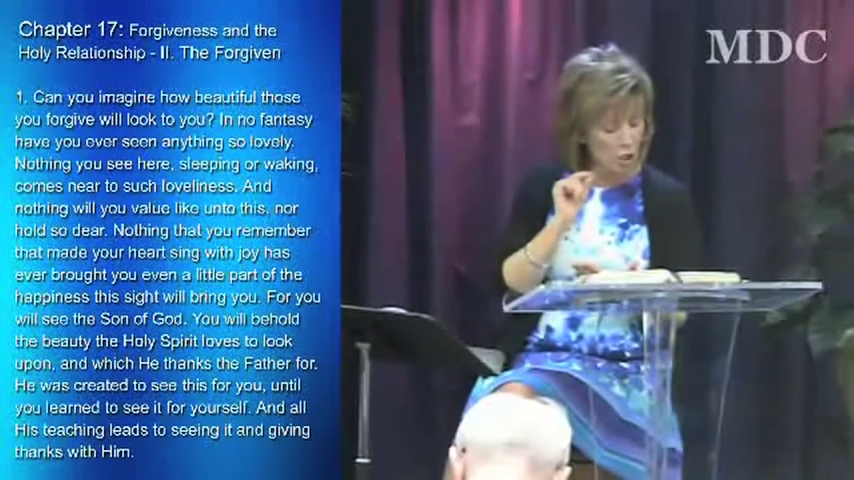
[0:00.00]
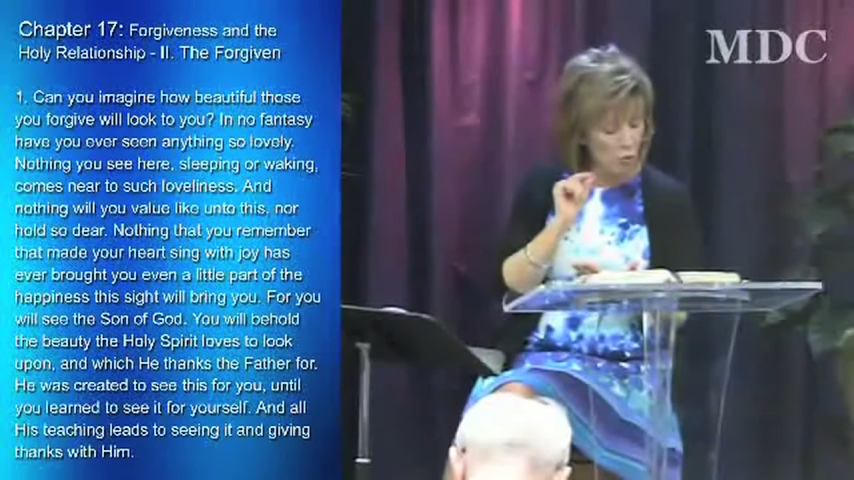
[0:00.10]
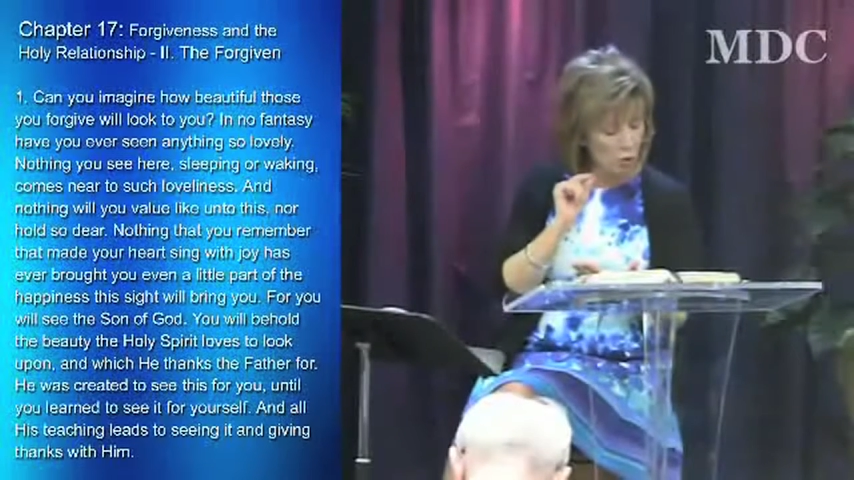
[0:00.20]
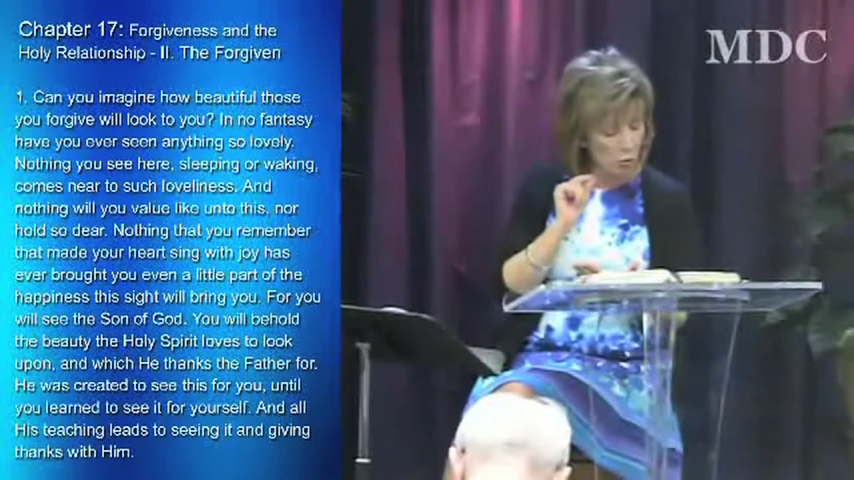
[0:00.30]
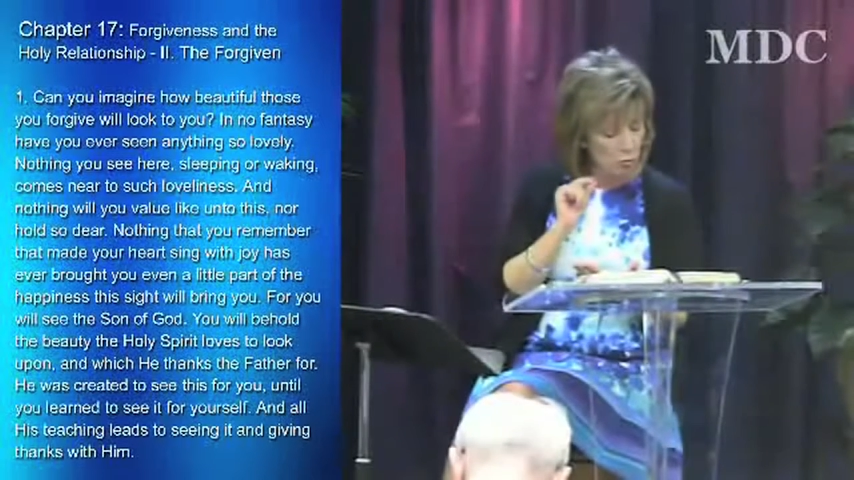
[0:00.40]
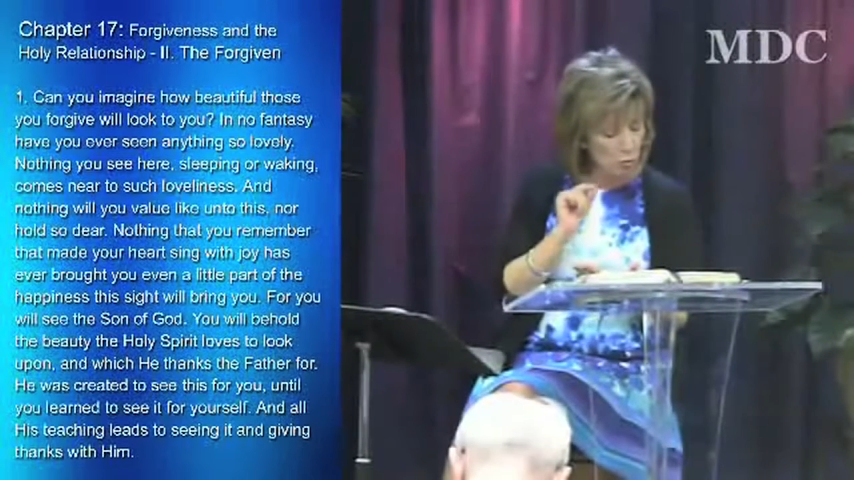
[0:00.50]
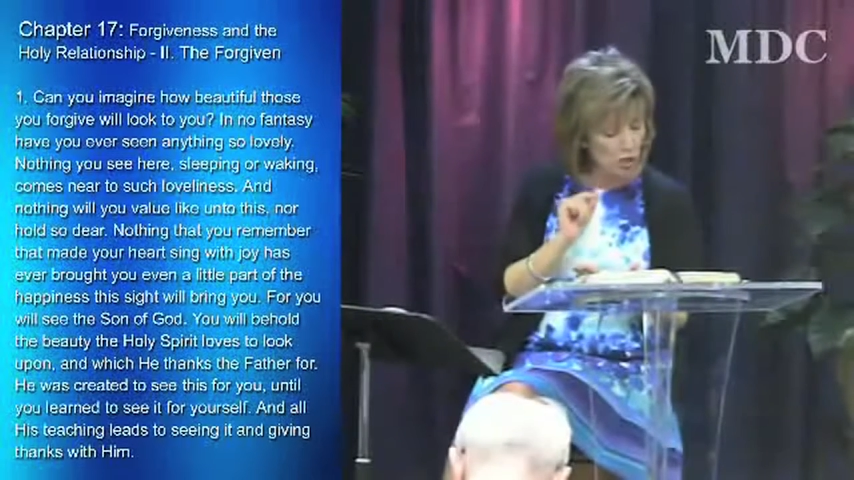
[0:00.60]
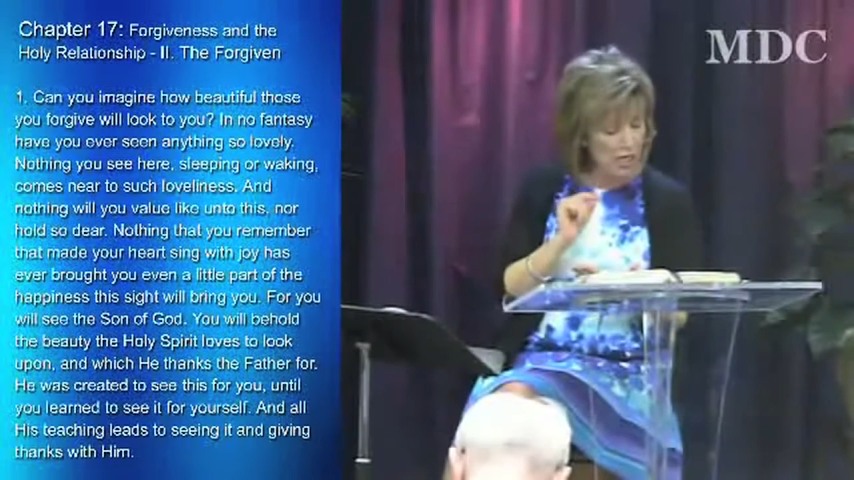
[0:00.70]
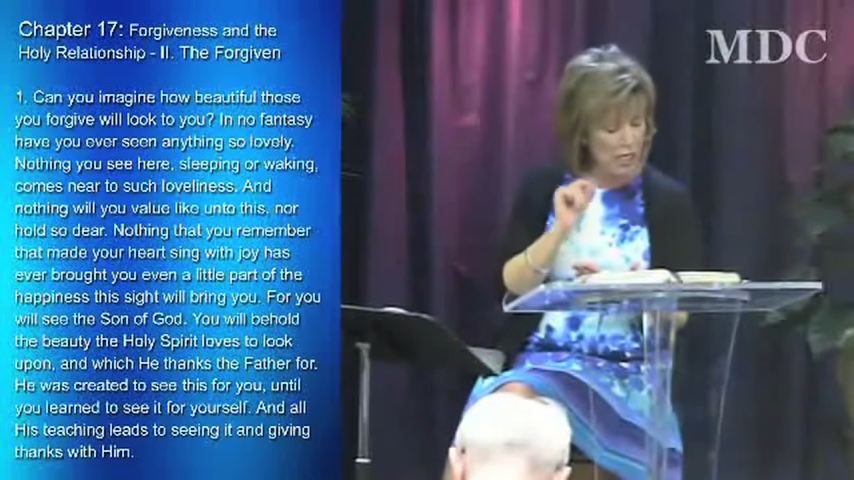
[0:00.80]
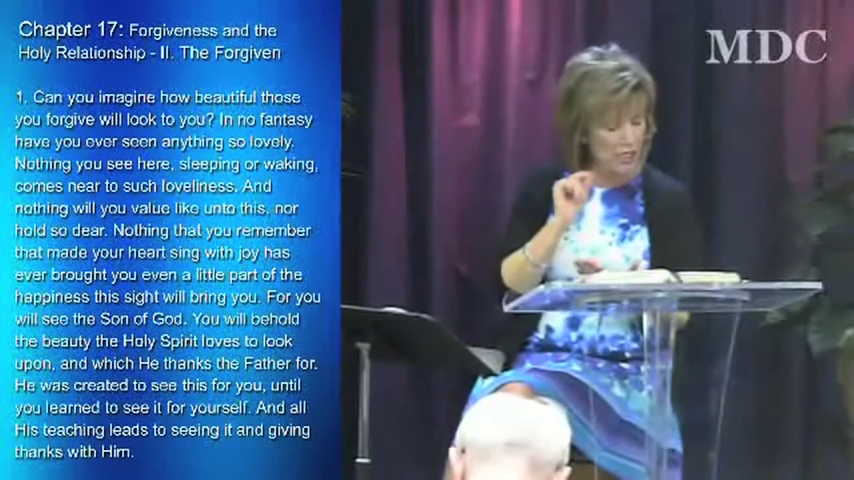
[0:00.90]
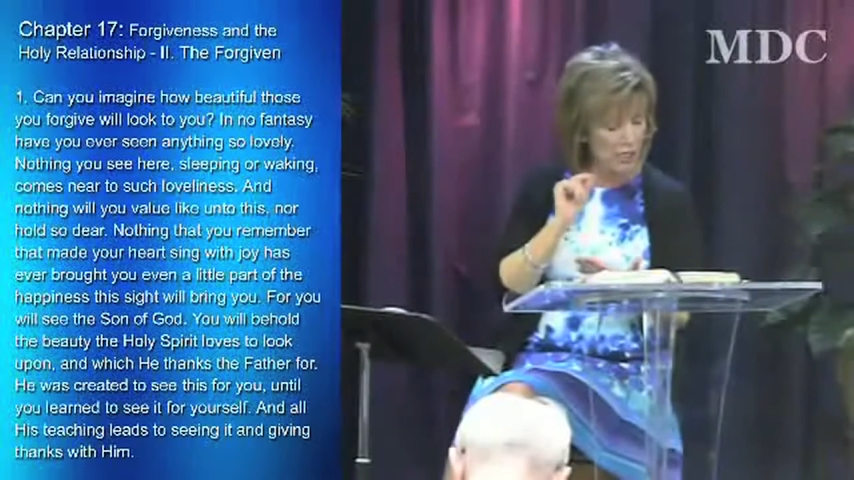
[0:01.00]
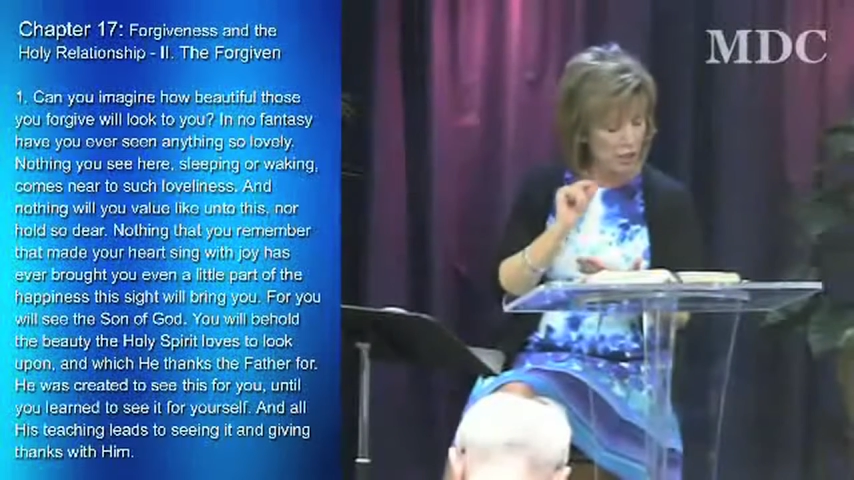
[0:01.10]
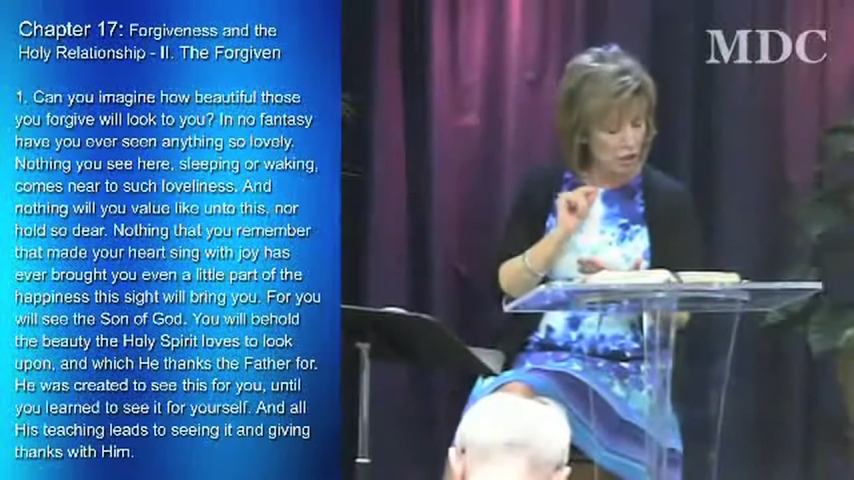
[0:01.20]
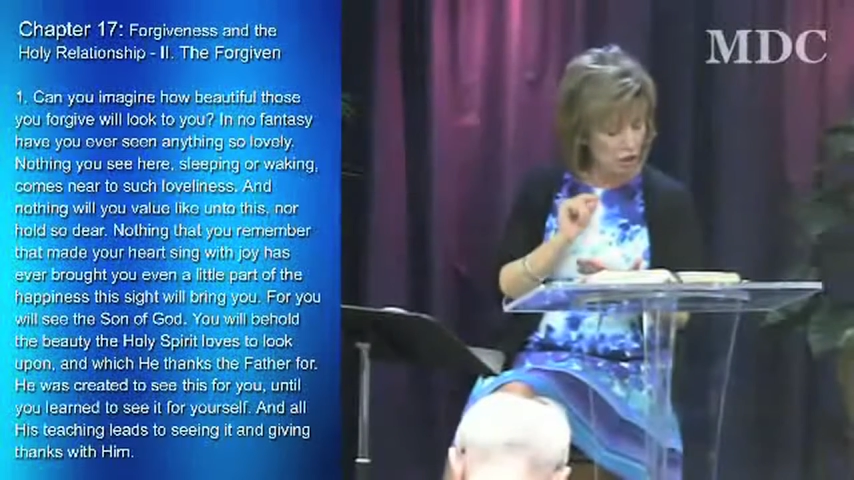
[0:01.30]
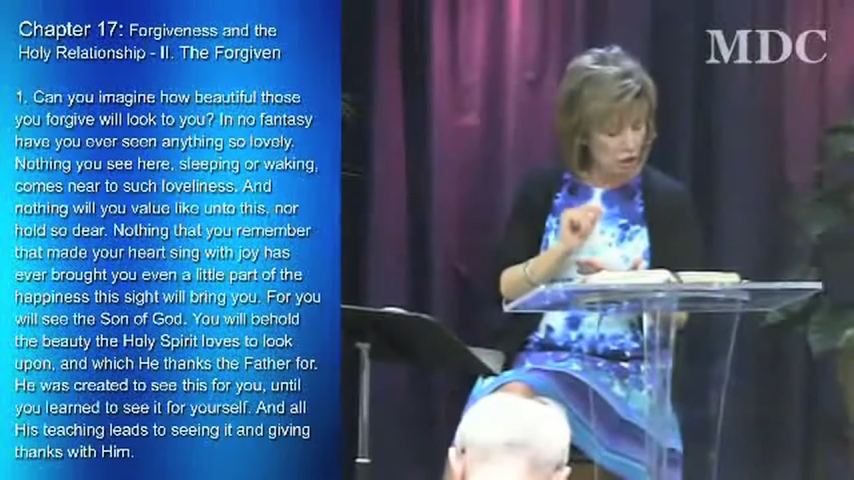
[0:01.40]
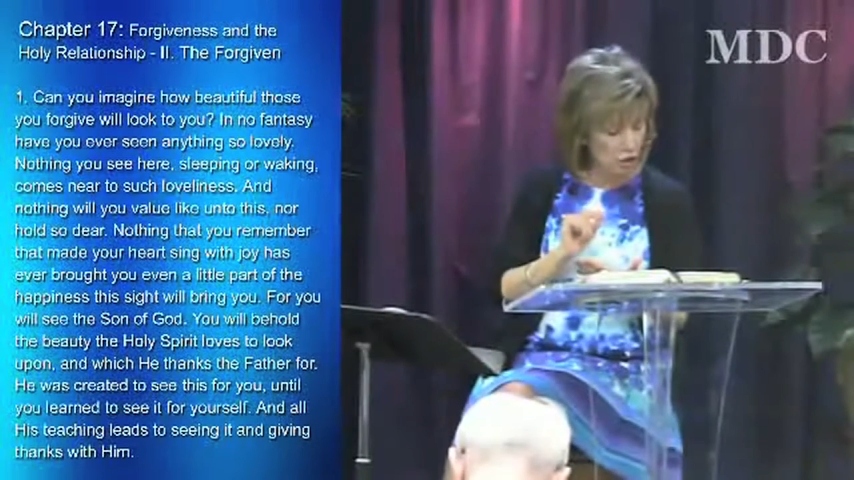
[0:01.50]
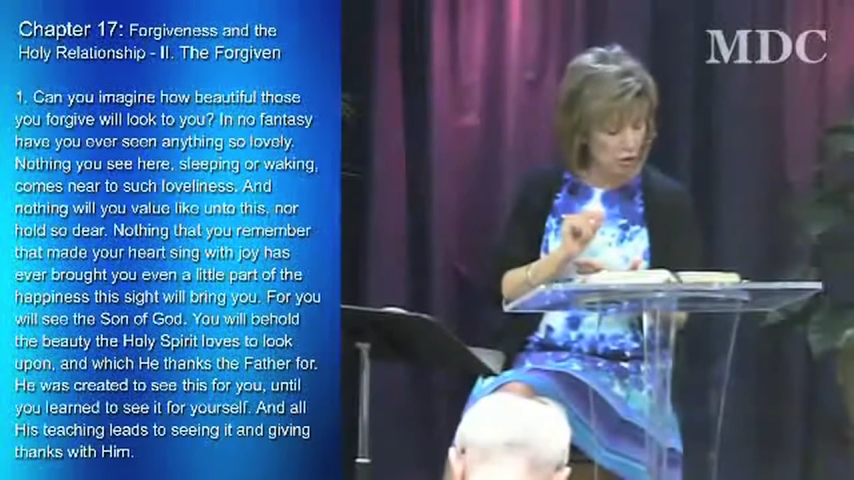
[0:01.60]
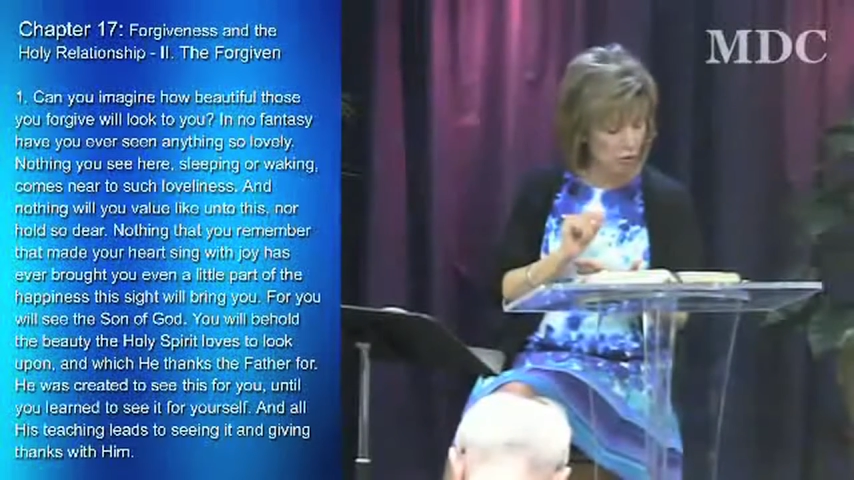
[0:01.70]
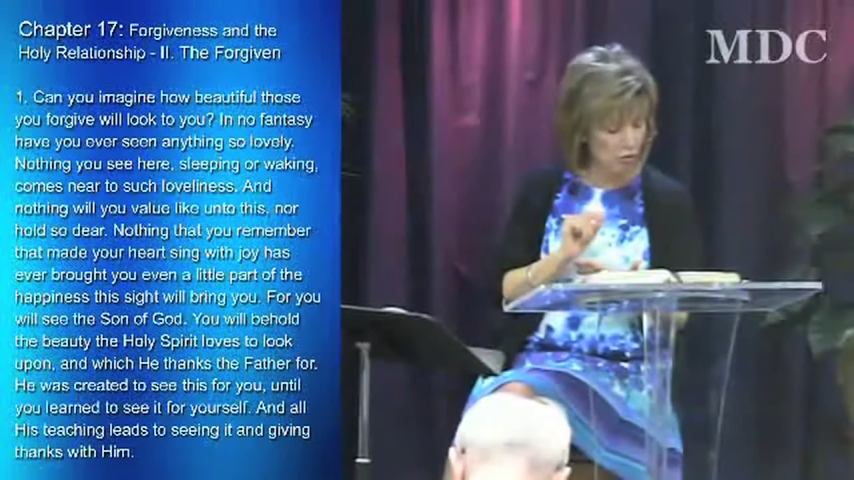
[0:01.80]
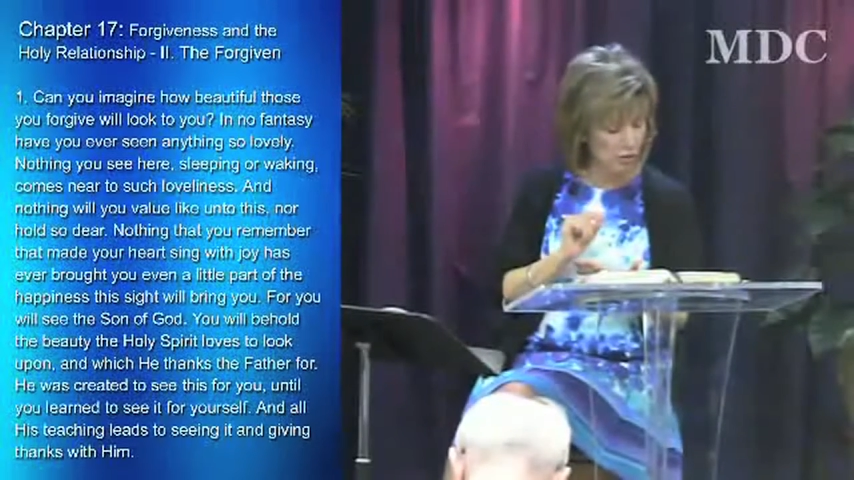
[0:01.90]
will bring
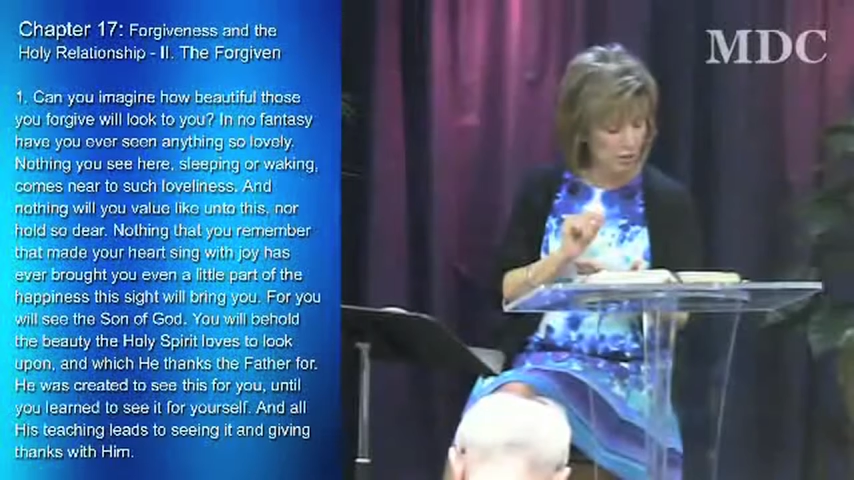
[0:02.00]
you."